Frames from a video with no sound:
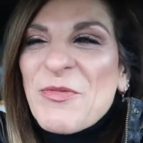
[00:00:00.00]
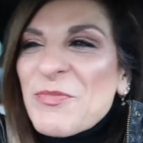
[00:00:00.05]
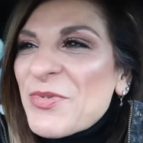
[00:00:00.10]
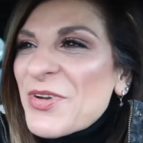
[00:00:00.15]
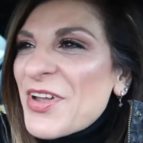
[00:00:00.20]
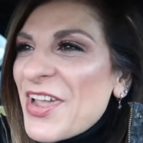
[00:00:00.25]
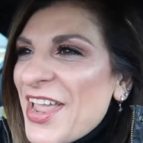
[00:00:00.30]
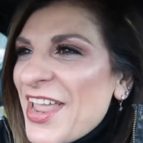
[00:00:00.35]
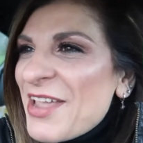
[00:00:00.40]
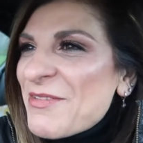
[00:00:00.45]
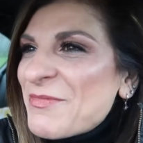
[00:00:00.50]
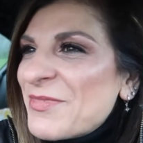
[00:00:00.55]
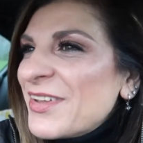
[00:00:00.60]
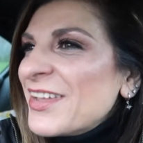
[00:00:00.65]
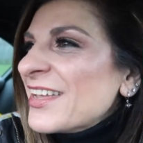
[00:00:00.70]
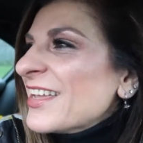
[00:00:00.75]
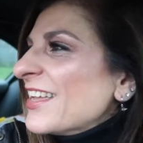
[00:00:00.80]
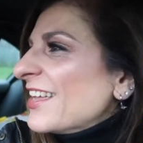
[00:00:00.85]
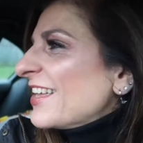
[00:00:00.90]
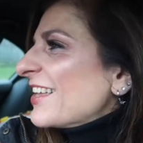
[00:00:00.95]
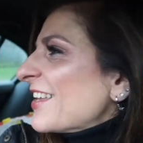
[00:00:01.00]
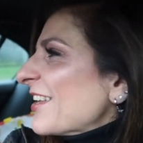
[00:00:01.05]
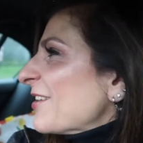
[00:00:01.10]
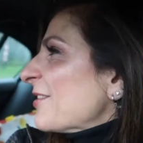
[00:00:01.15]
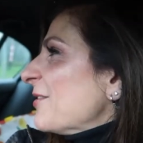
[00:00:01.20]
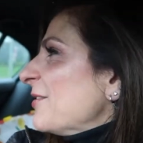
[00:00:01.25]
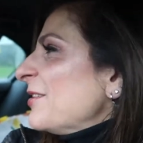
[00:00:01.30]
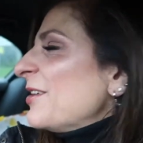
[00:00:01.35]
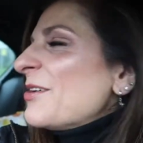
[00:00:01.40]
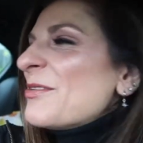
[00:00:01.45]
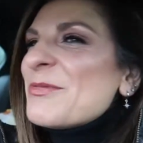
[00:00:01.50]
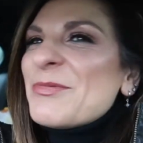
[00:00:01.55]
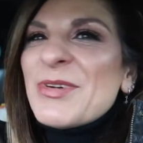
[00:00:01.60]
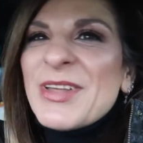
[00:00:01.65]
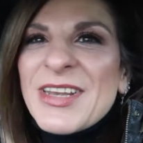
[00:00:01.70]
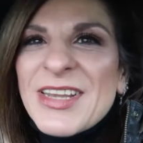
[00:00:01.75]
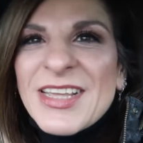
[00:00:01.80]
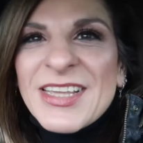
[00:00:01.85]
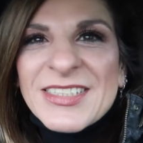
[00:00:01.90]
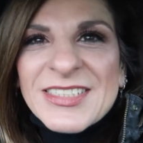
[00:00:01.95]
But, you know,
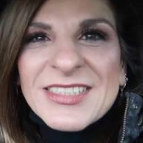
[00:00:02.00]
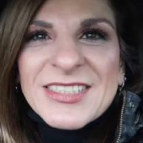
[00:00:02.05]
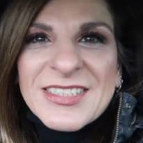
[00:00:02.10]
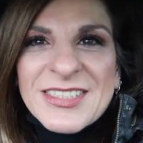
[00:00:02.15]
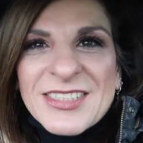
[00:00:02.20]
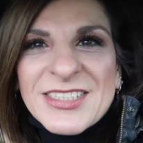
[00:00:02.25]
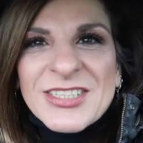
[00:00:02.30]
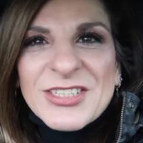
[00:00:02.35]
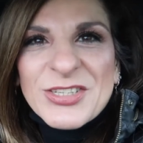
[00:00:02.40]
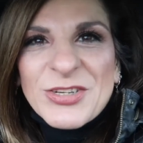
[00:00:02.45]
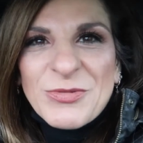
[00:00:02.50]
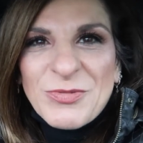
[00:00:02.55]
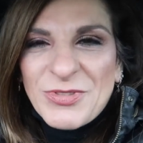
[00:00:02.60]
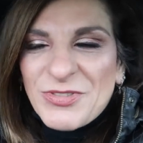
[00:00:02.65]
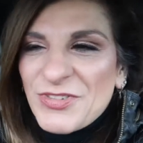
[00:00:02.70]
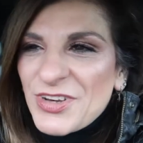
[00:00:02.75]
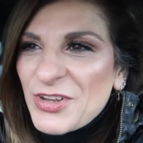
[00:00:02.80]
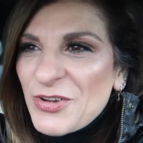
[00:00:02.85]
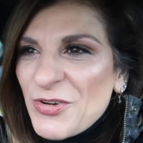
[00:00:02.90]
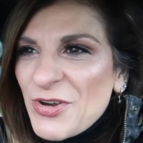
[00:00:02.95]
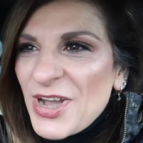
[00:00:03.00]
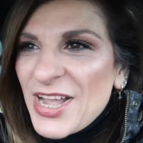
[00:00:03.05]
when it's to do with Rico,